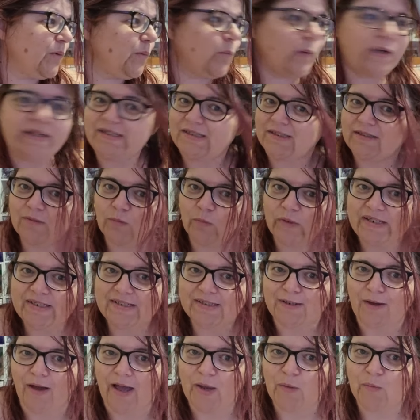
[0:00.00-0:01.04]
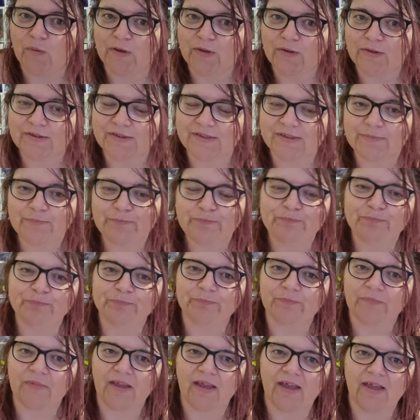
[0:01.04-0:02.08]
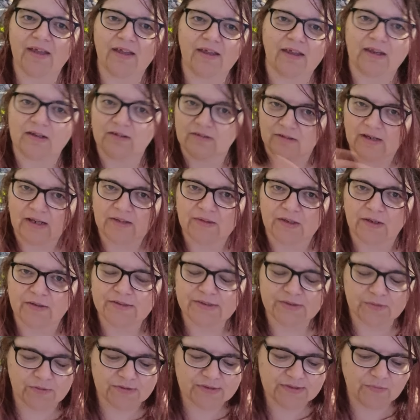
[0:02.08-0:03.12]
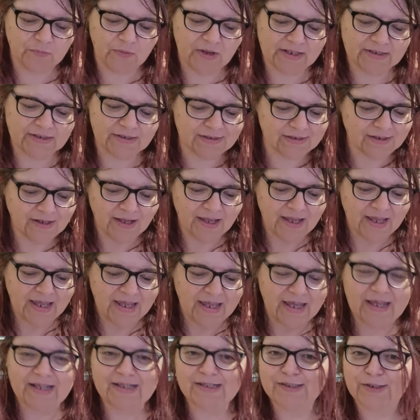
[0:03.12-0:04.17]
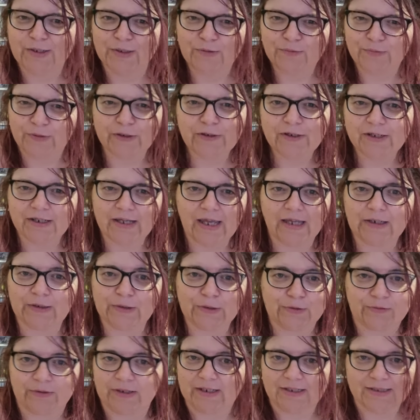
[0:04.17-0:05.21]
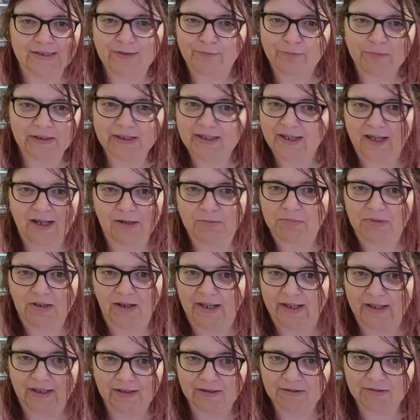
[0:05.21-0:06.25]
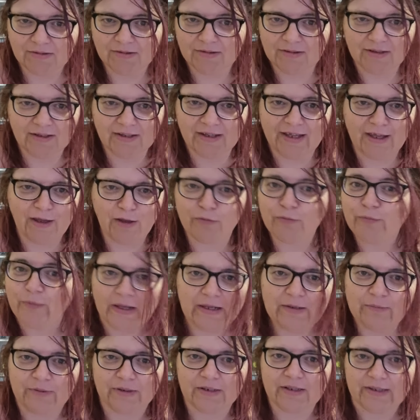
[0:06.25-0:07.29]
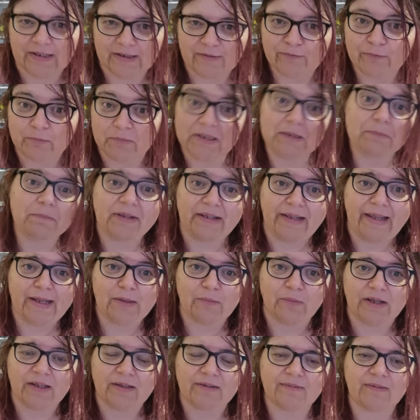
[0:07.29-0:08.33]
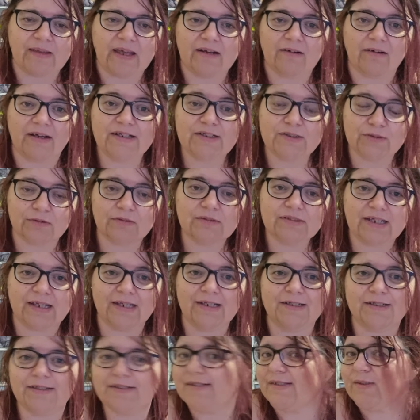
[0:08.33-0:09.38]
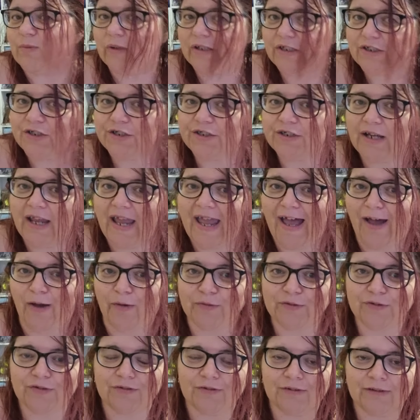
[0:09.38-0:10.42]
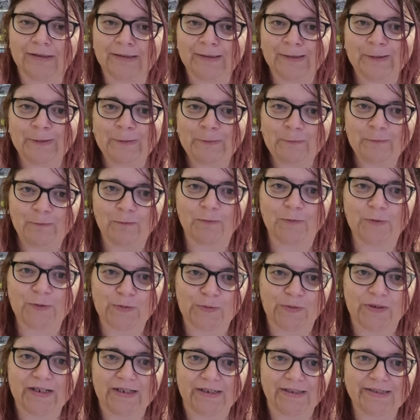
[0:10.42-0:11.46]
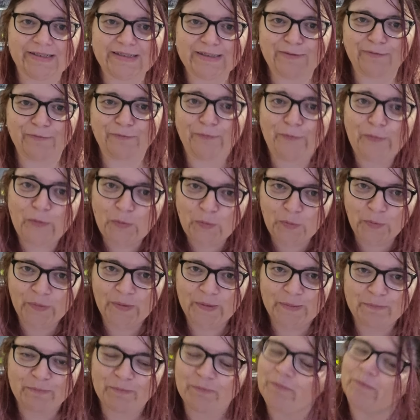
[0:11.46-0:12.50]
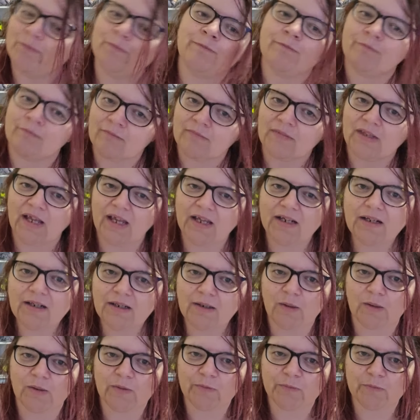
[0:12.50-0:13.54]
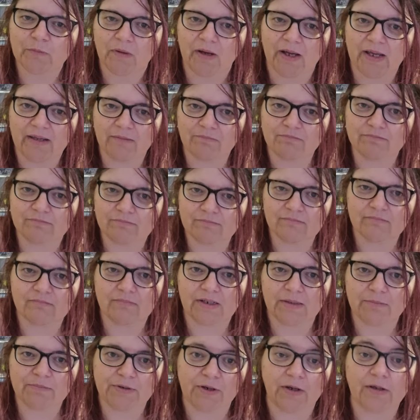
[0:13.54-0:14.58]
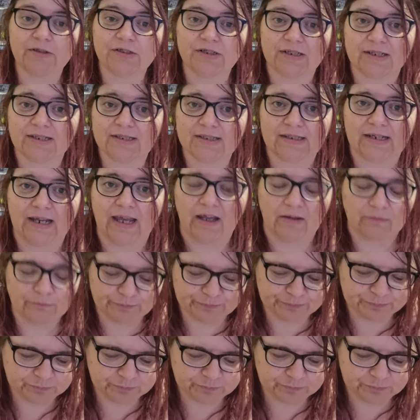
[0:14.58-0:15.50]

Weeks Dye Works, and those sorts of ones. And so the variegated threads have become like a favourite thing for me to play with, and I do tend to switch out threads for them in a lot of my projects now.